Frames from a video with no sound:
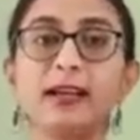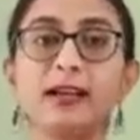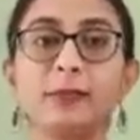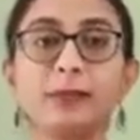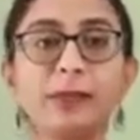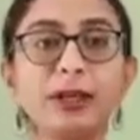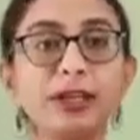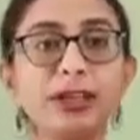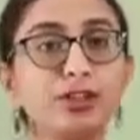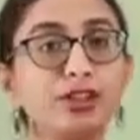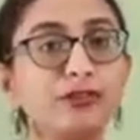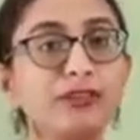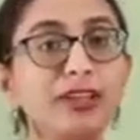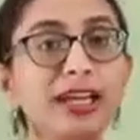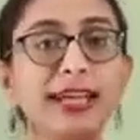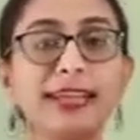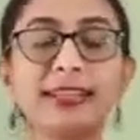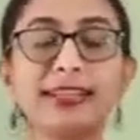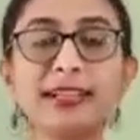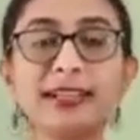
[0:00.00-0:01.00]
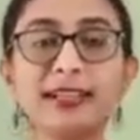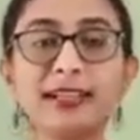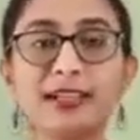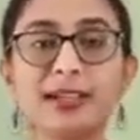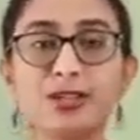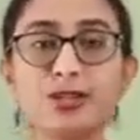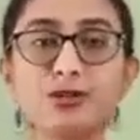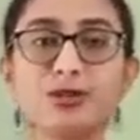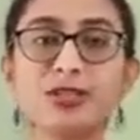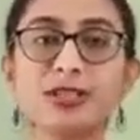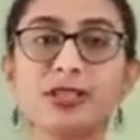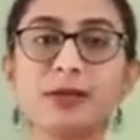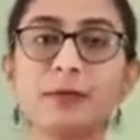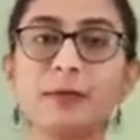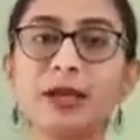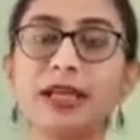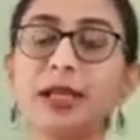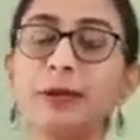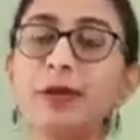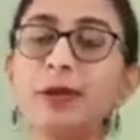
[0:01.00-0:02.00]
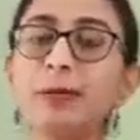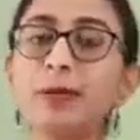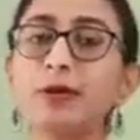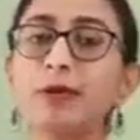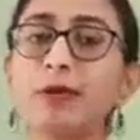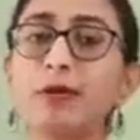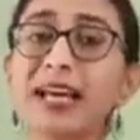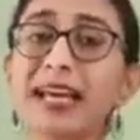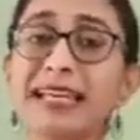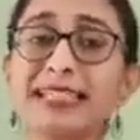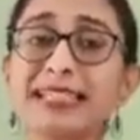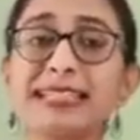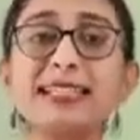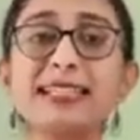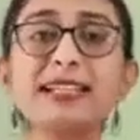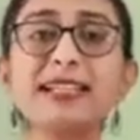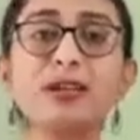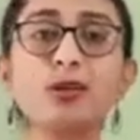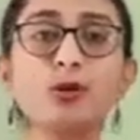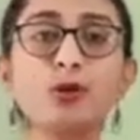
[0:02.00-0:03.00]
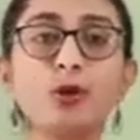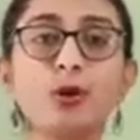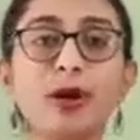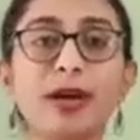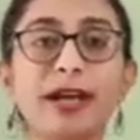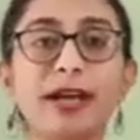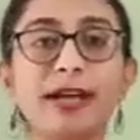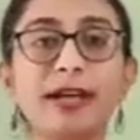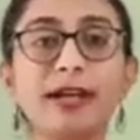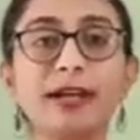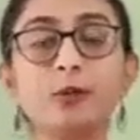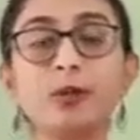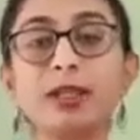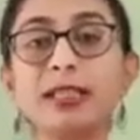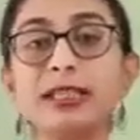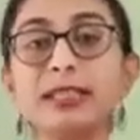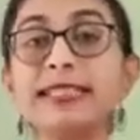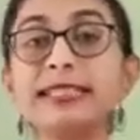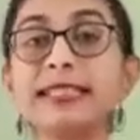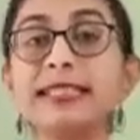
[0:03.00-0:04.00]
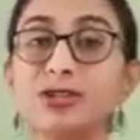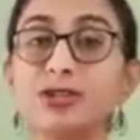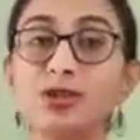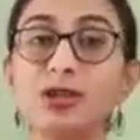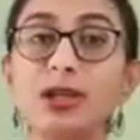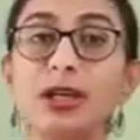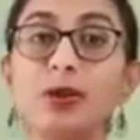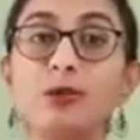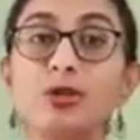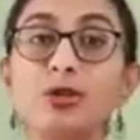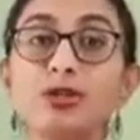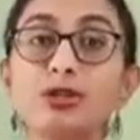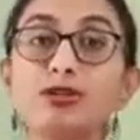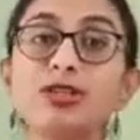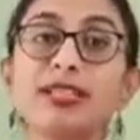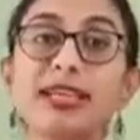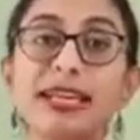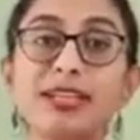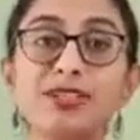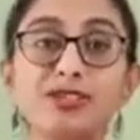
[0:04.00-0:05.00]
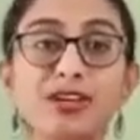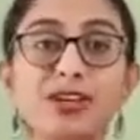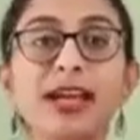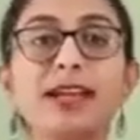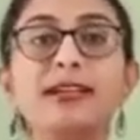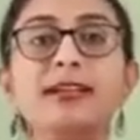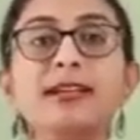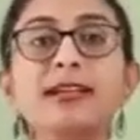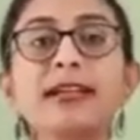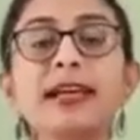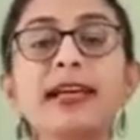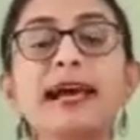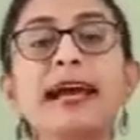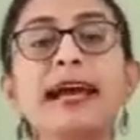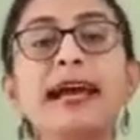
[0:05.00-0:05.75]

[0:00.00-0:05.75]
because of the ethical issues, many people were hesitant to go ahead with this insulin which was extracted